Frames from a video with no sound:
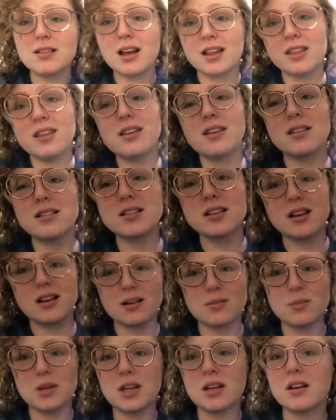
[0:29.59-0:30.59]
I think Easy
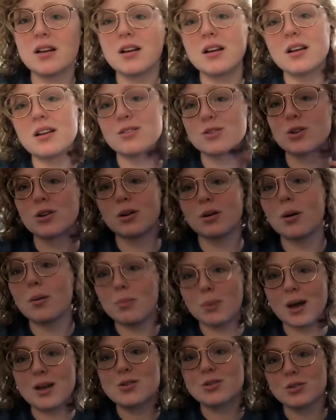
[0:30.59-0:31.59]
On Me is her
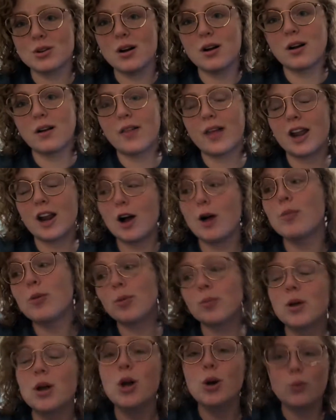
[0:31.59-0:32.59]
best song on that
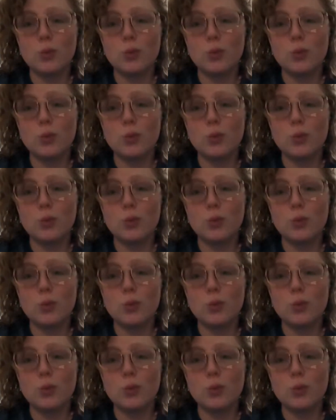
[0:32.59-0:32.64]
album,